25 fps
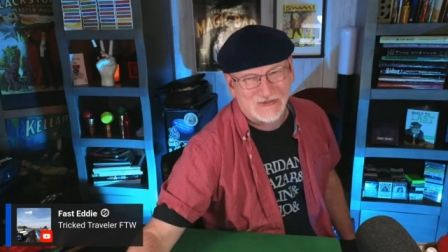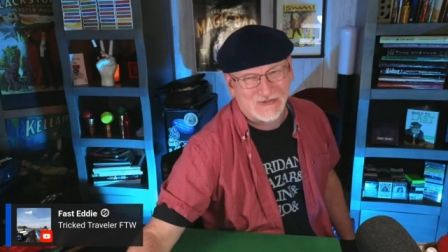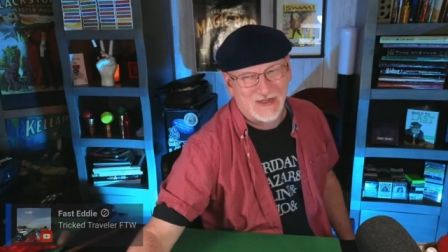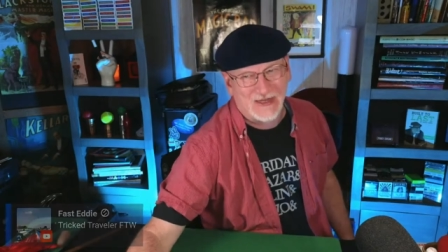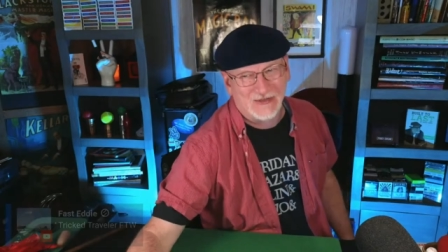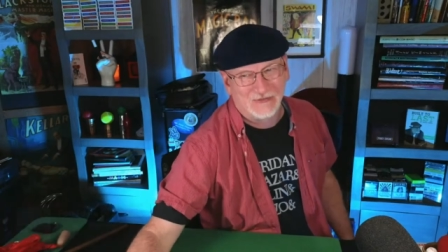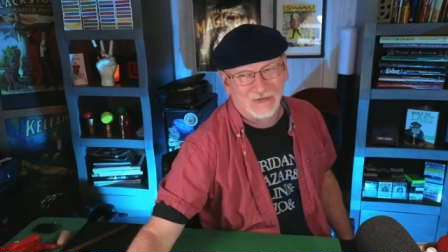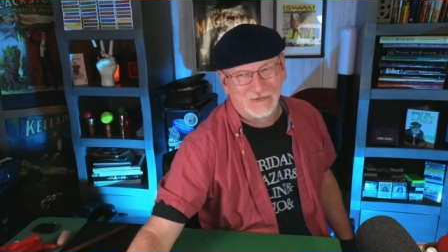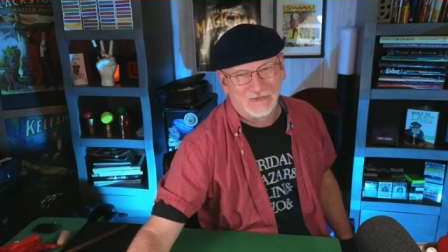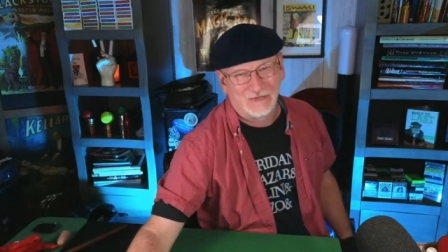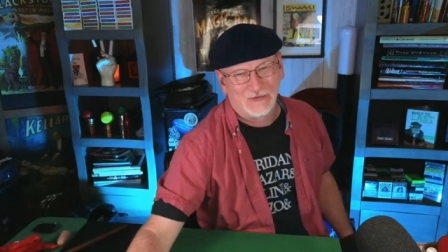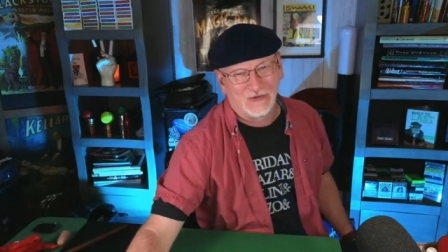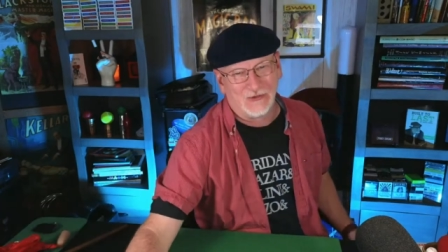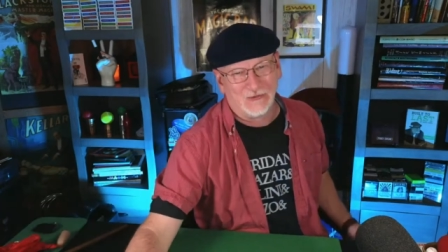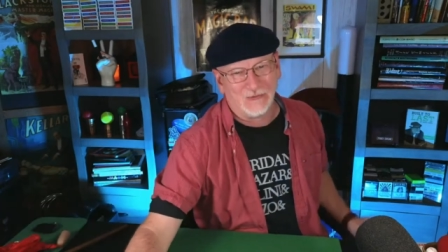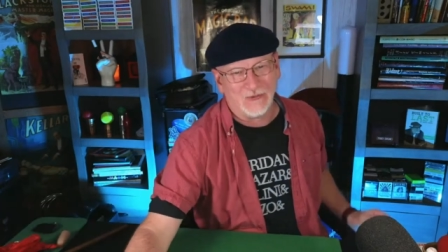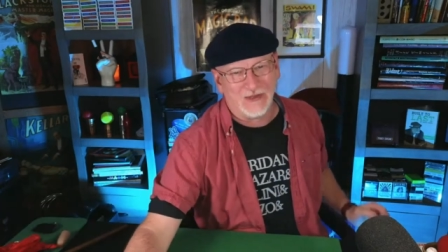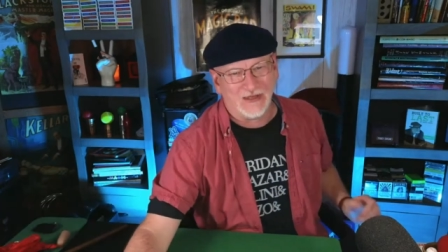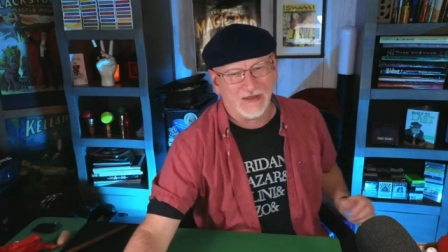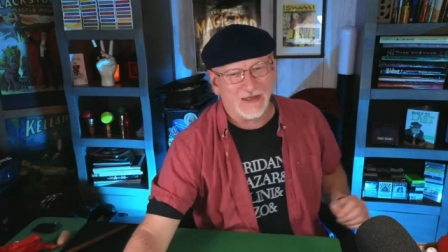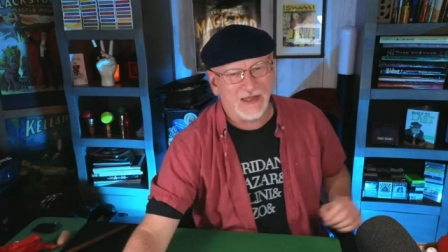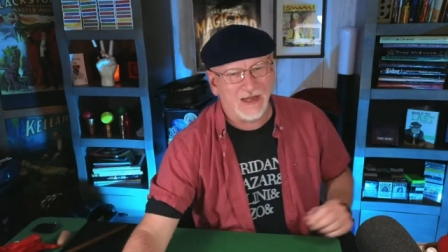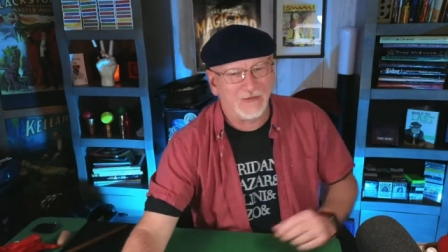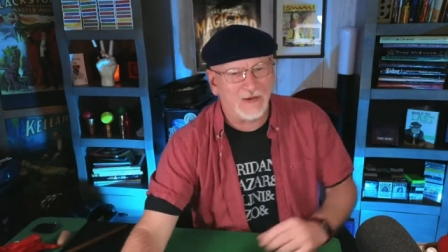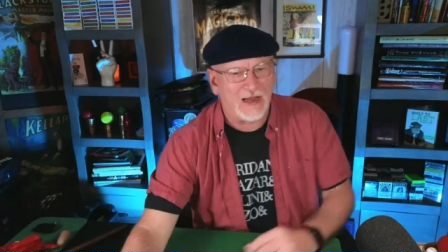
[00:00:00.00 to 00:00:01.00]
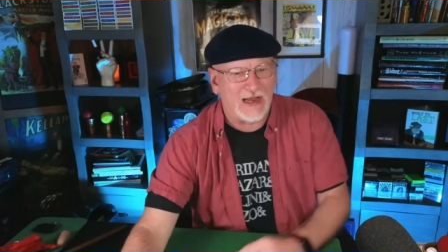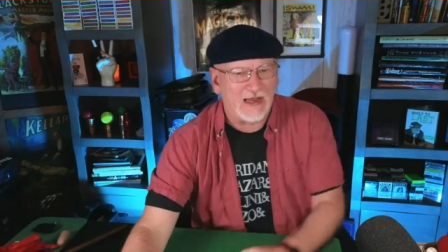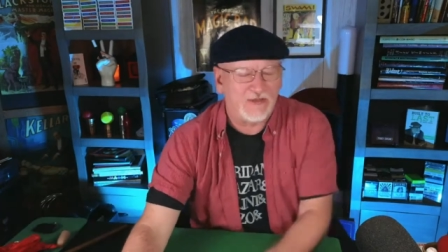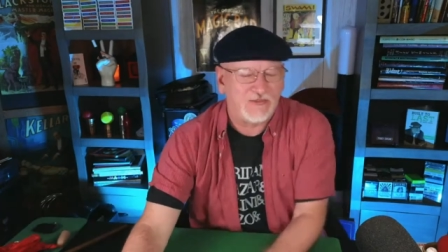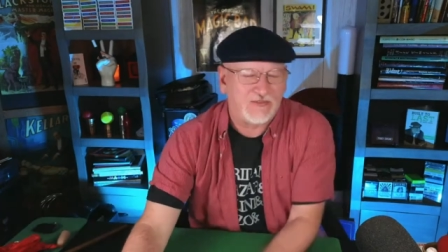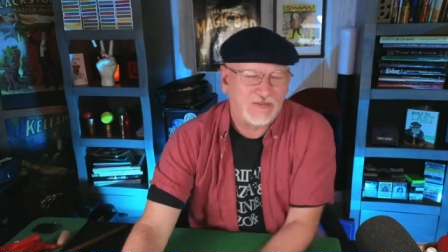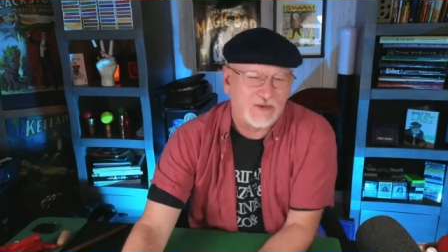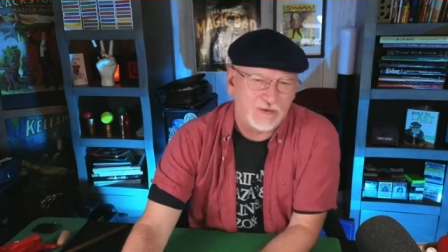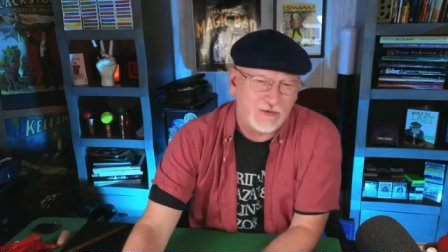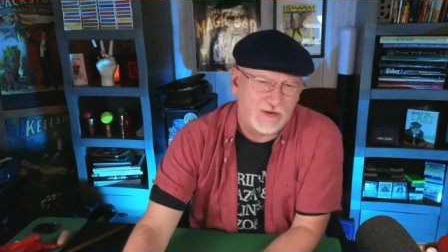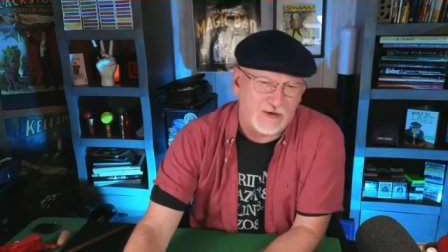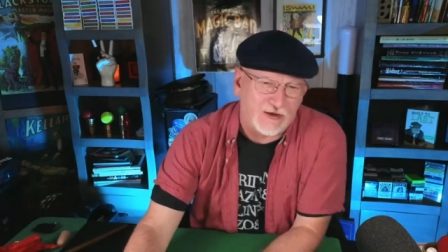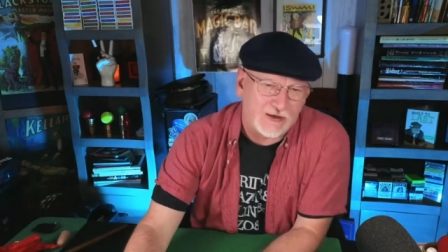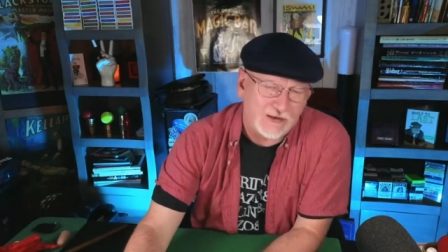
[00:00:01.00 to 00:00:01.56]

Traveler for the win. All right, so look.